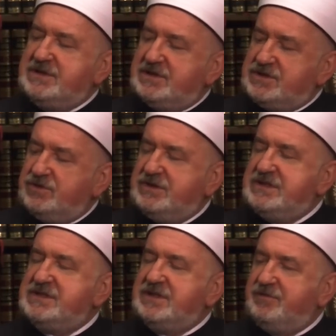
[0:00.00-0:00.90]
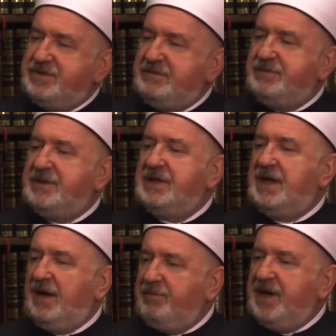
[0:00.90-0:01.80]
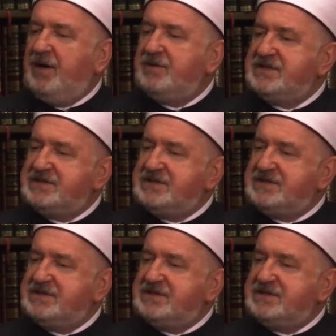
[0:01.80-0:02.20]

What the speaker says: and students and people about